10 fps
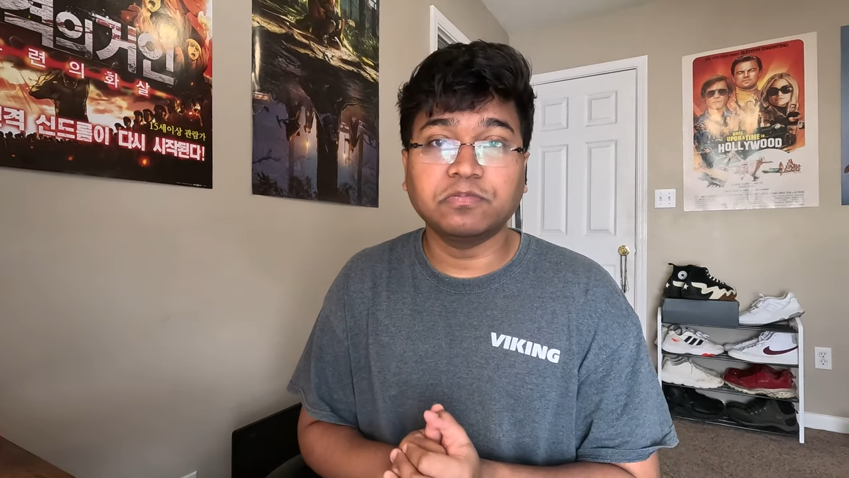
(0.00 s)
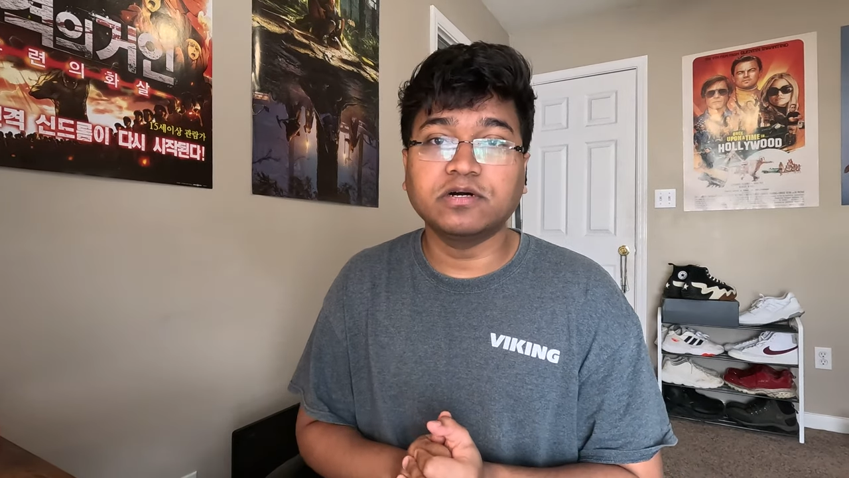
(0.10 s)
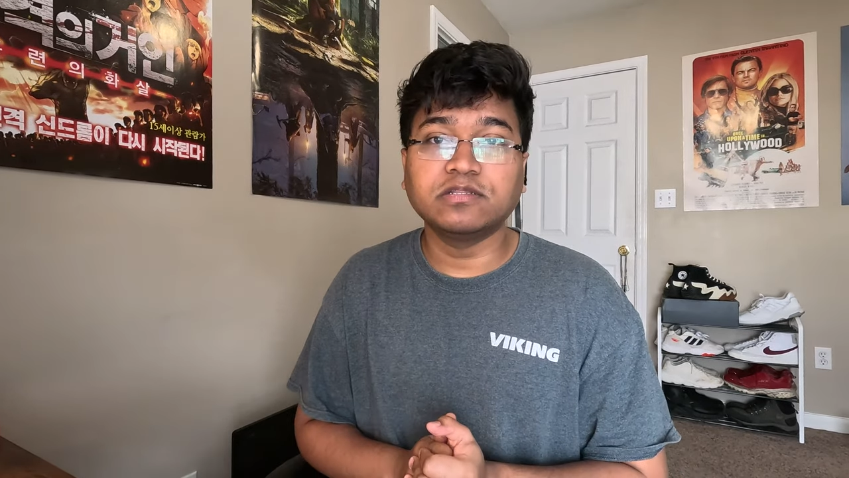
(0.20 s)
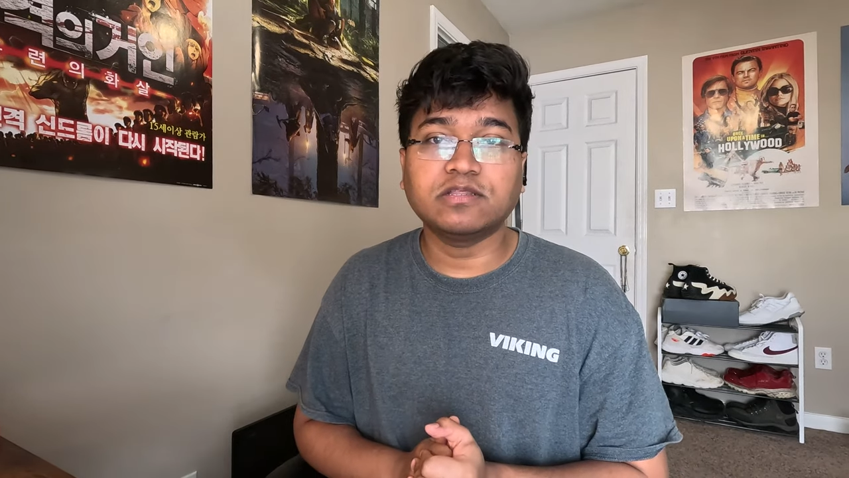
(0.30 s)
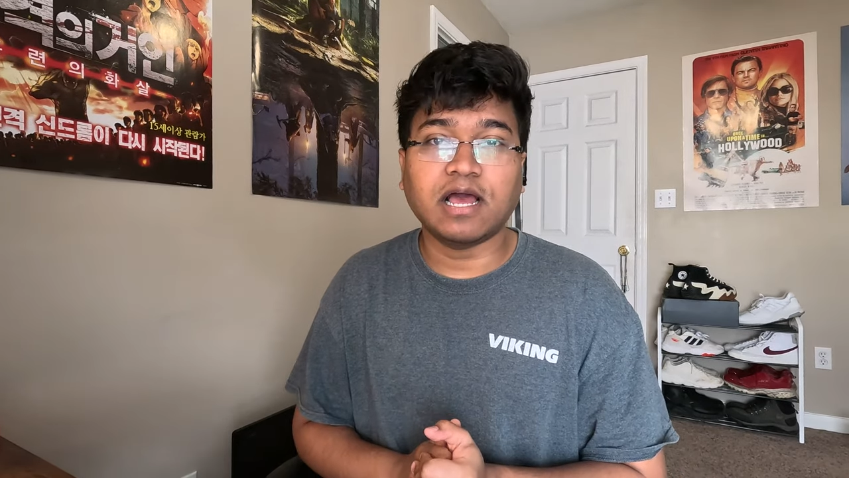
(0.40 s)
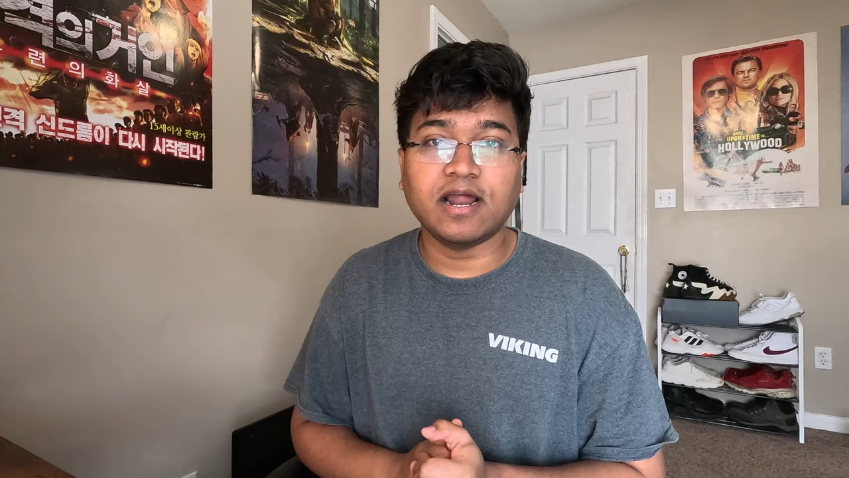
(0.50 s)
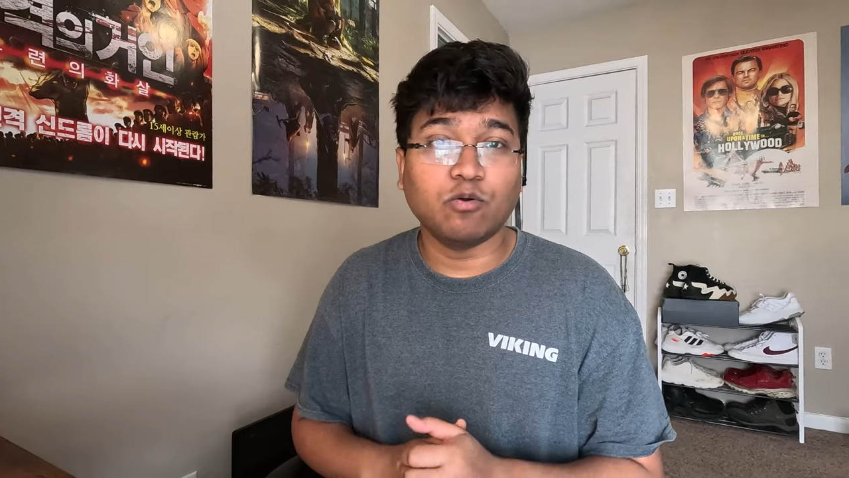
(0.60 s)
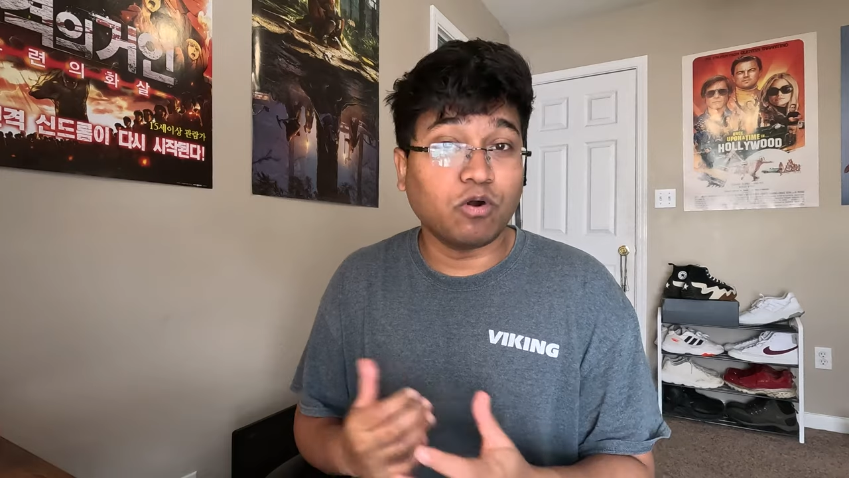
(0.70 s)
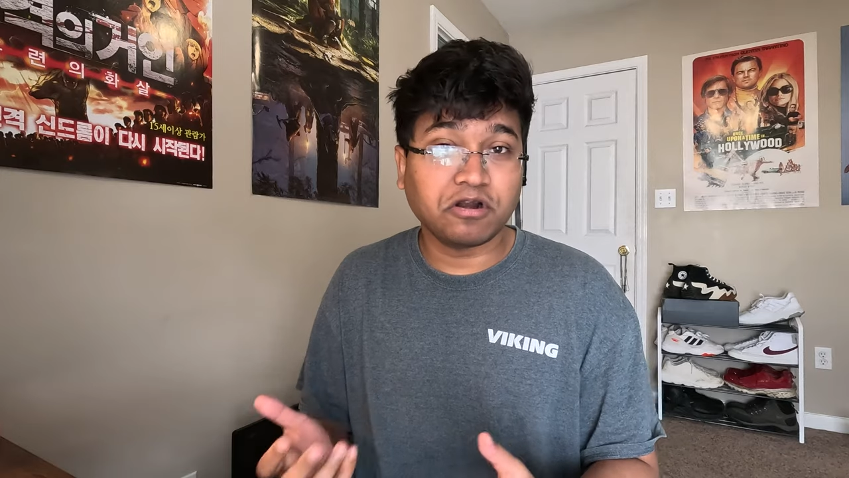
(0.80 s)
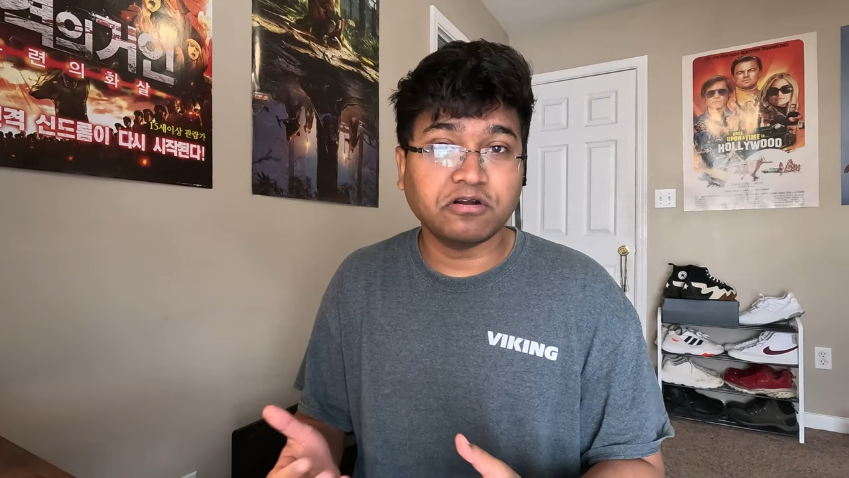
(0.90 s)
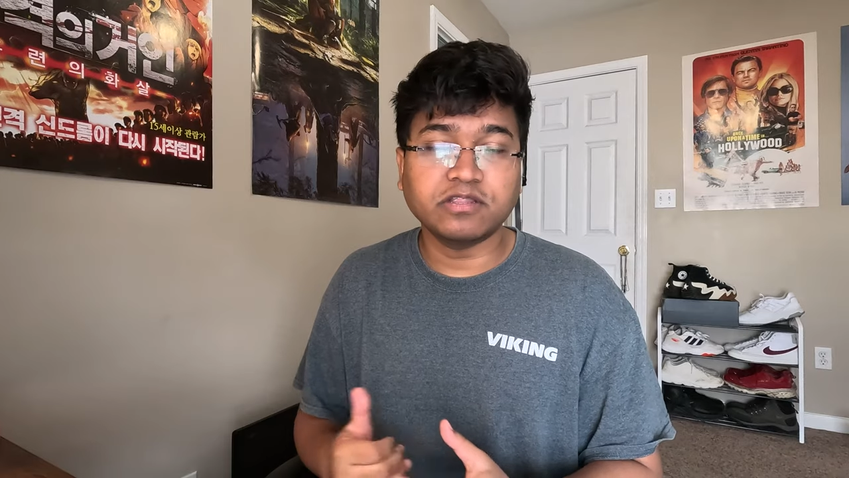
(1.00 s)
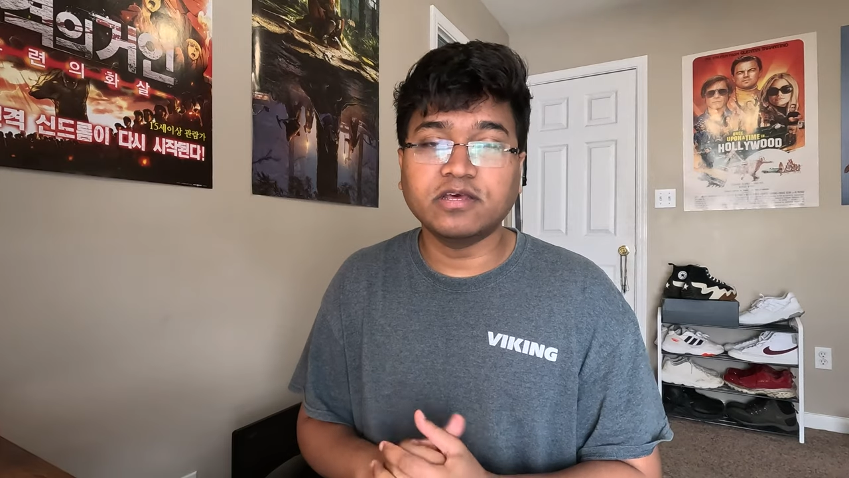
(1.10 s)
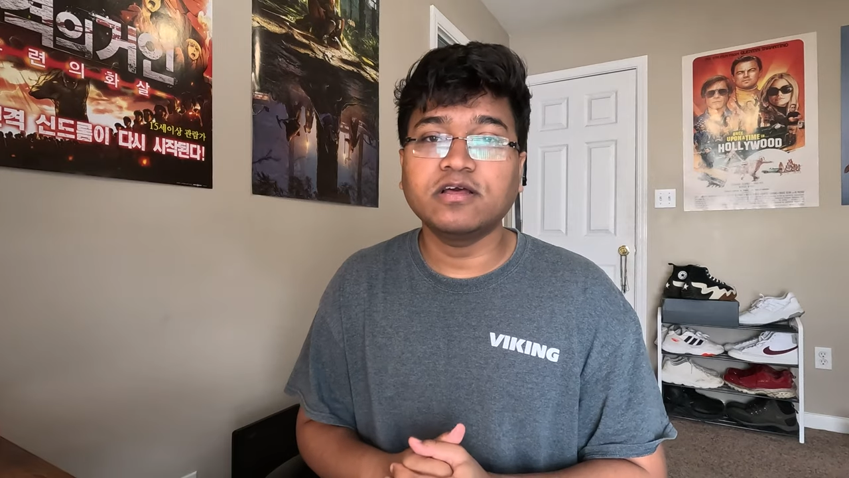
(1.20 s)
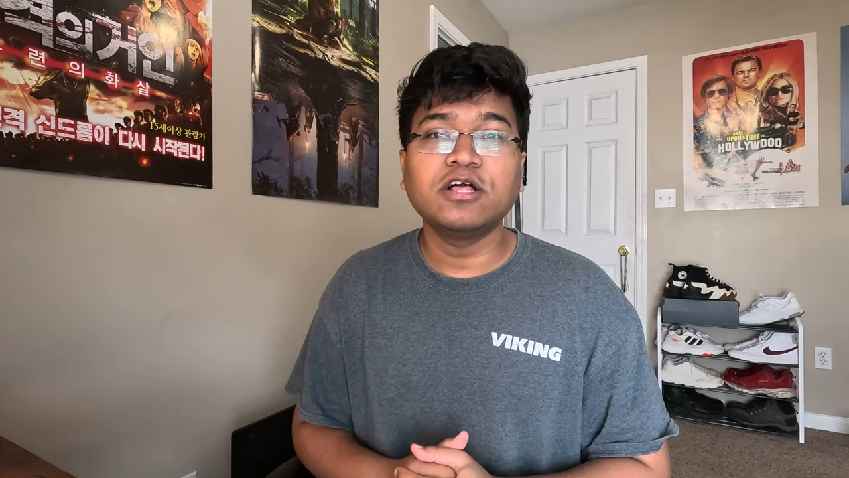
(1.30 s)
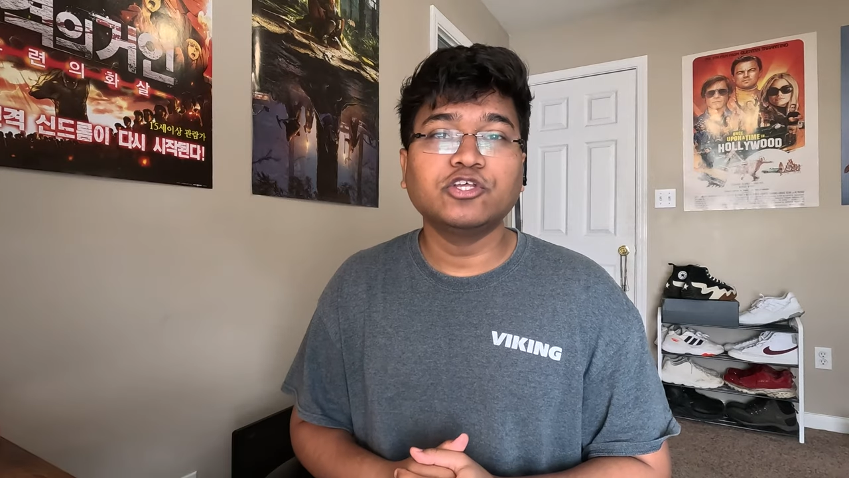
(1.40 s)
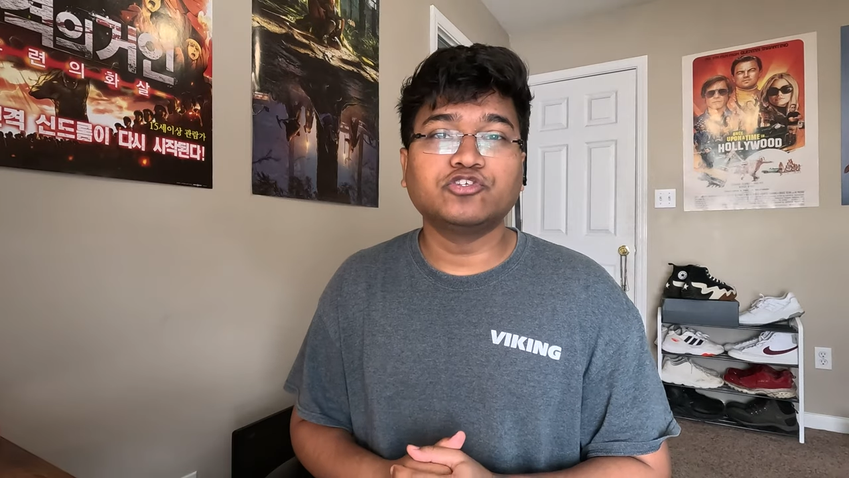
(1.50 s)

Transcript: month and what are they.